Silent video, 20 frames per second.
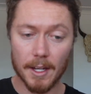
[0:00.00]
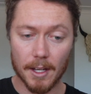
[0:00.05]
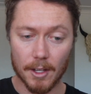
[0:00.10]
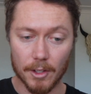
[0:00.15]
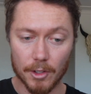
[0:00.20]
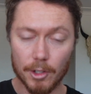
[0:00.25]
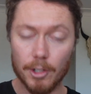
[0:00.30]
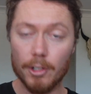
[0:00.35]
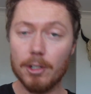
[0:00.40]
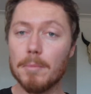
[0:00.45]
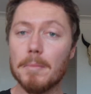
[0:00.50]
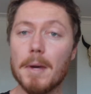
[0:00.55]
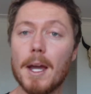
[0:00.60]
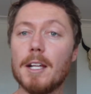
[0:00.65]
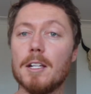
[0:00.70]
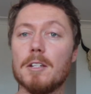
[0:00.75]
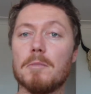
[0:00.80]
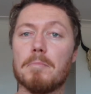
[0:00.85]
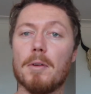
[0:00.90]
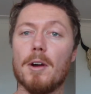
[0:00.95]
You can make
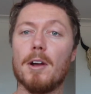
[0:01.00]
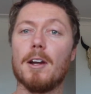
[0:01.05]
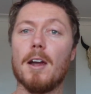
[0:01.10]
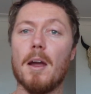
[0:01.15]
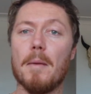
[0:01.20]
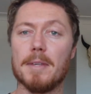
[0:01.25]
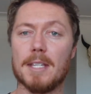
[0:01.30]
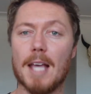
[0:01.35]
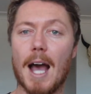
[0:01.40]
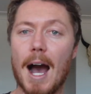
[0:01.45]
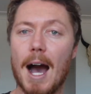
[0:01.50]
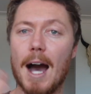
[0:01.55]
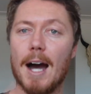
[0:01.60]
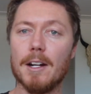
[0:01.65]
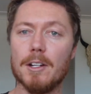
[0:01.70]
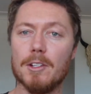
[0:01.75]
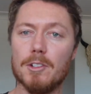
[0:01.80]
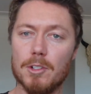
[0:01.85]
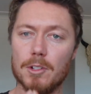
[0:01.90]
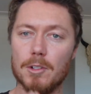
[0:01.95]
this program as
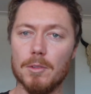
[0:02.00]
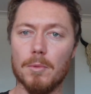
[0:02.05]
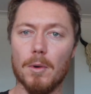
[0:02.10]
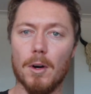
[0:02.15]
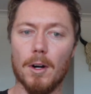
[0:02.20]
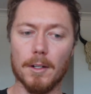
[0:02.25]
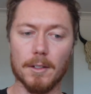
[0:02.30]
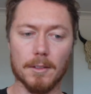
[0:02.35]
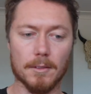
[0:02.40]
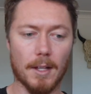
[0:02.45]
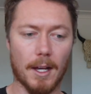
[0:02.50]
hard as you want.